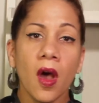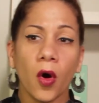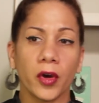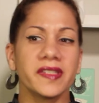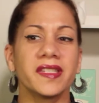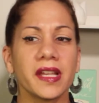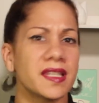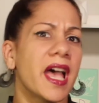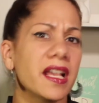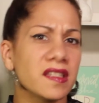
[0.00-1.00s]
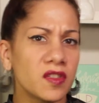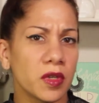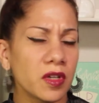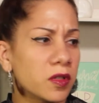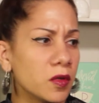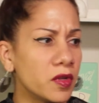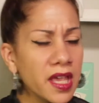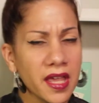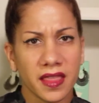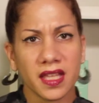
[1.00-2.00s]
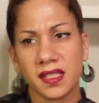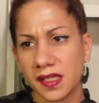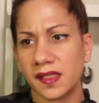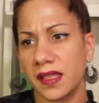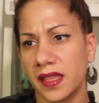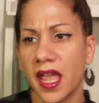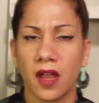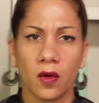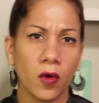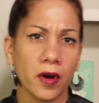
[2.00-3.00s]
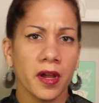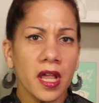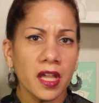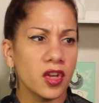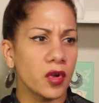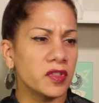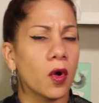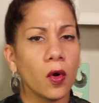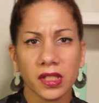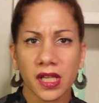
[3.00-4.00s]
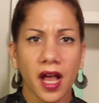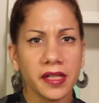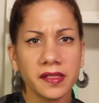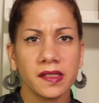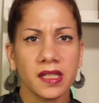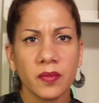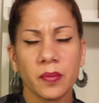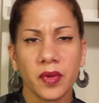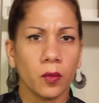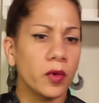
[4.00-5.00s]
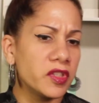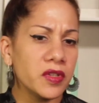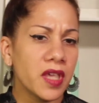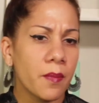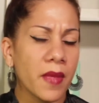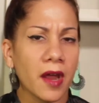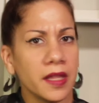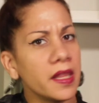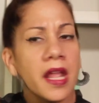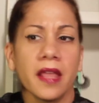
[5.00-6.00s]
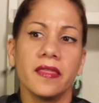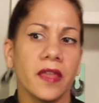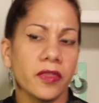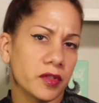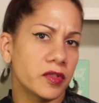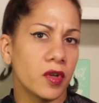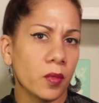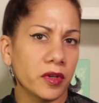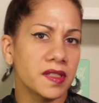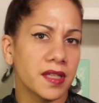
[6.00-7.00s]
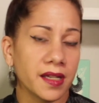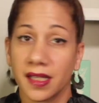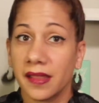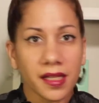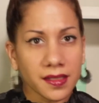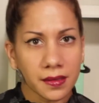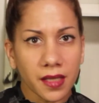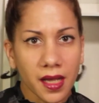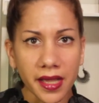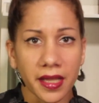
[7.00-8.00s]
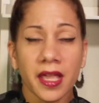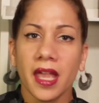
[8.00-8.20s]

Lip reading: Or sex has to include this, and that. Or, it's only hot and steamy, but once you get married, then there's no more sex. And that's a lie.